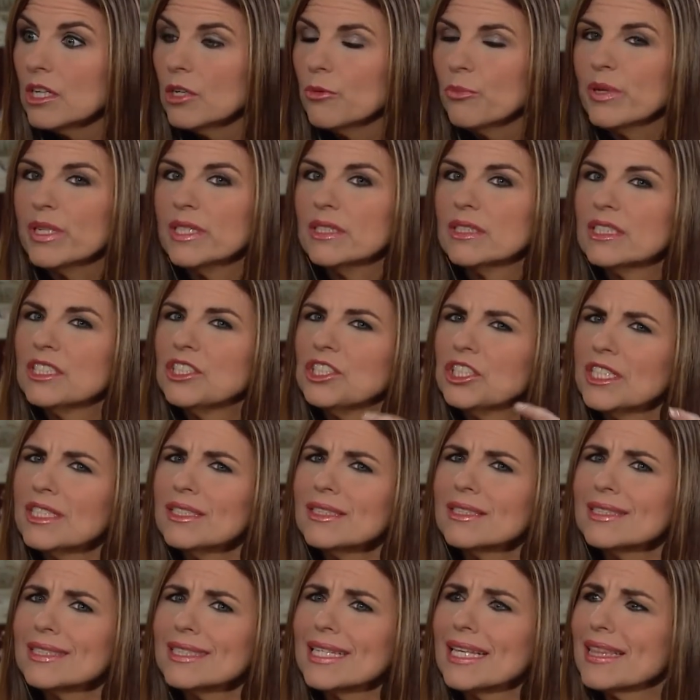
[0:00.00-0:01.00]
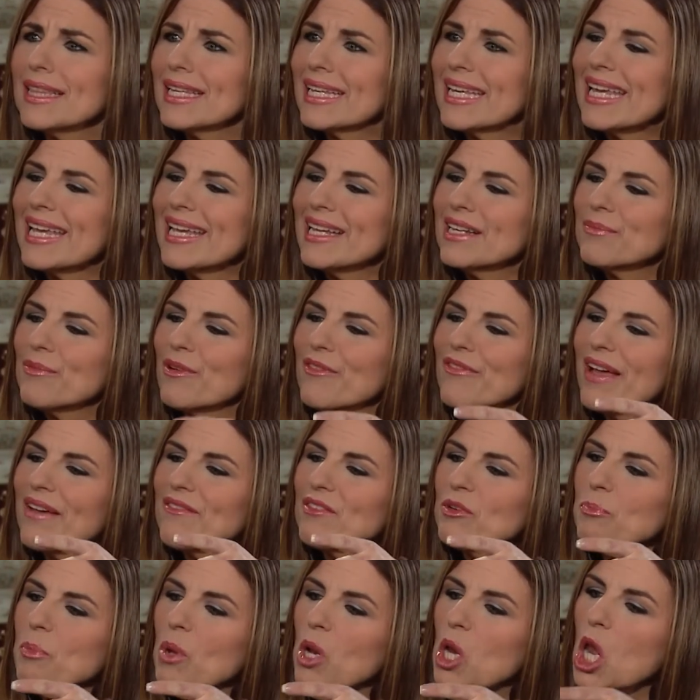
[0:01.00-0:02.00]
But Jesus said the kingdom of
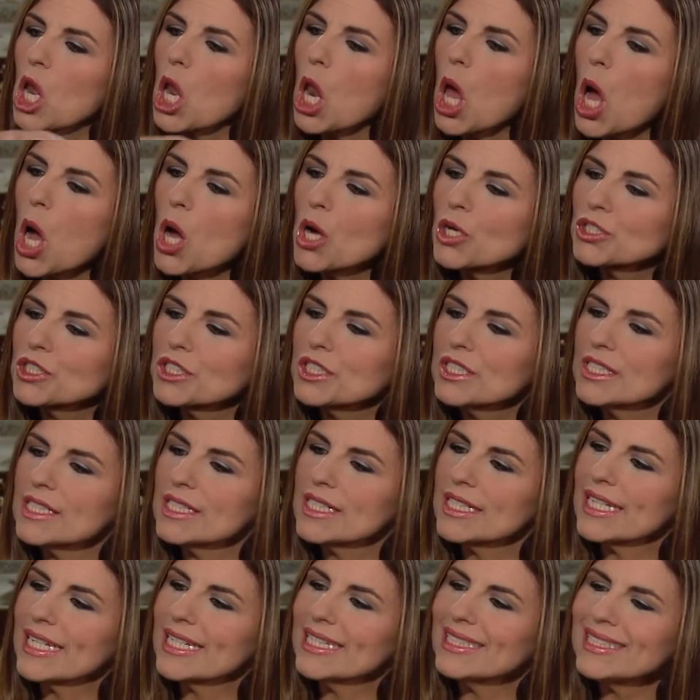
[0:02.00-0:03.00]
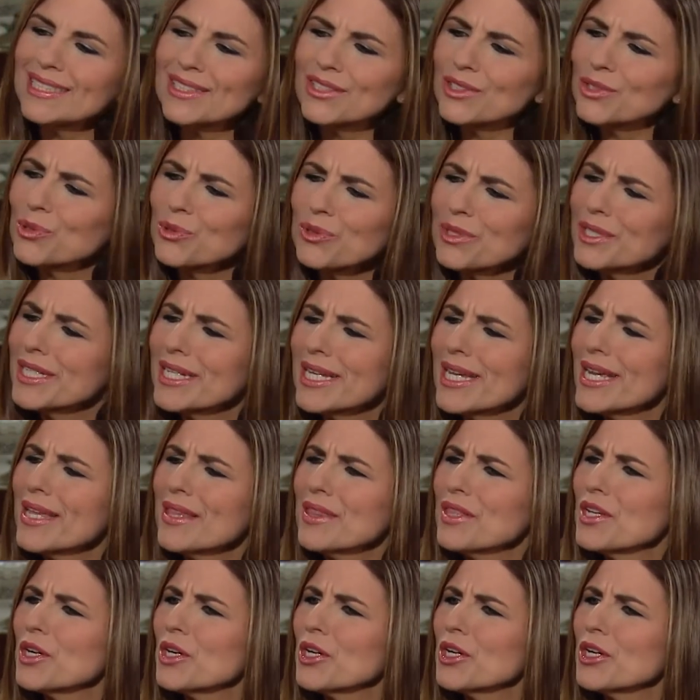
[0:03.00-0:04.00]
heaven belongs to the kids. It's already in
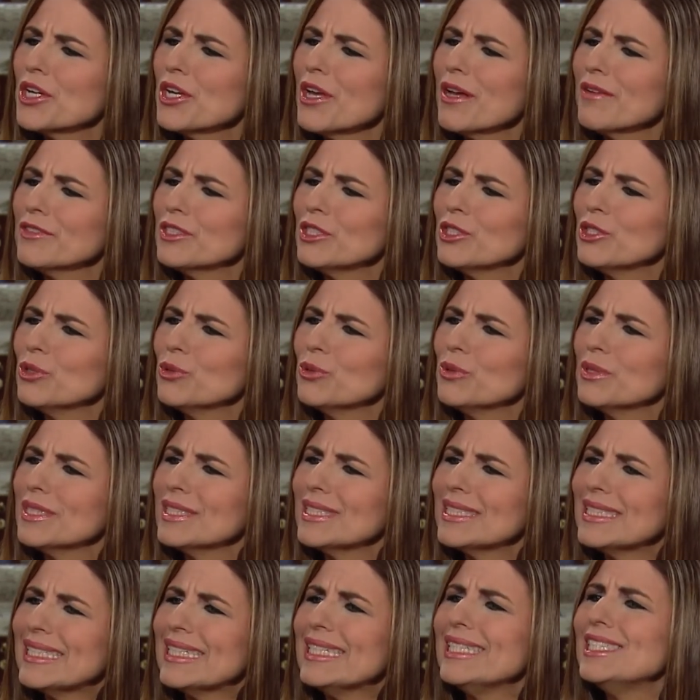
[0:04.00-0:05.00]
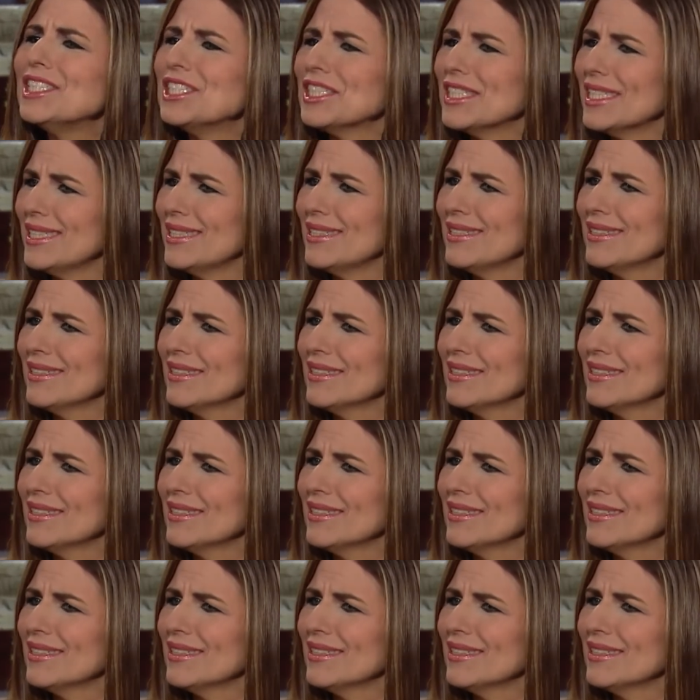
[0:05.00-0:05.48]
there. All you have to do is teach it.